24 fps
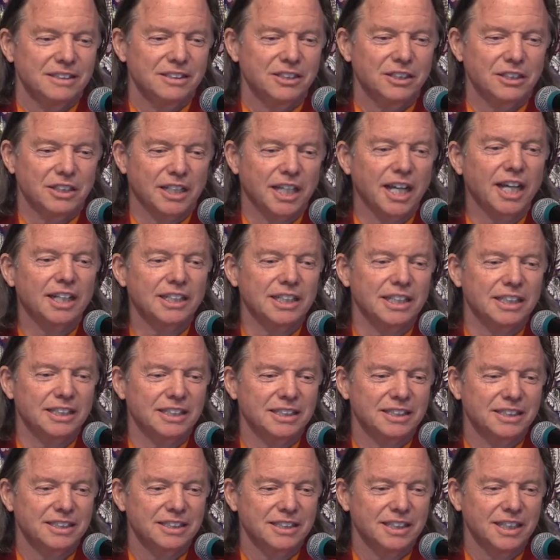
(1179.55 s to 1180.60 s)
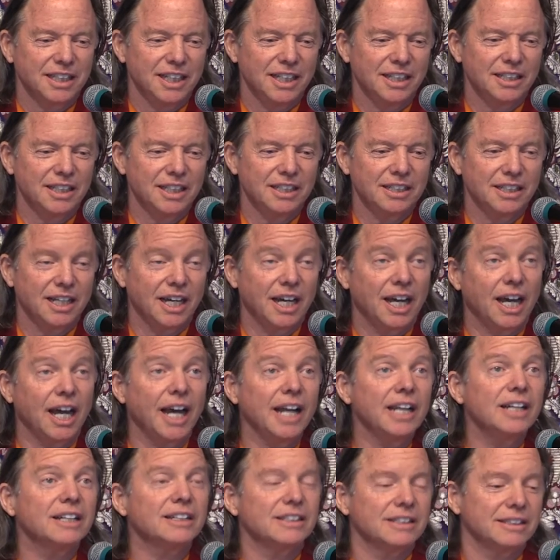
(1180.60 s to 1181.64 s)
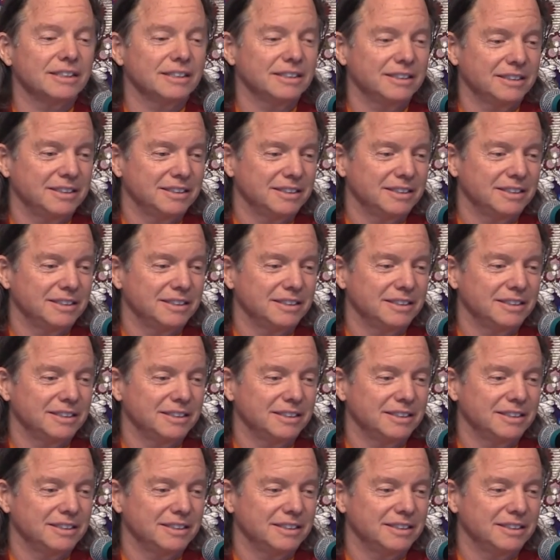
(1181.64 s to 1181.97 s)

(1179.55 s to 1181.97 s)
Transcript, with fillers: to Kelly. And then the higher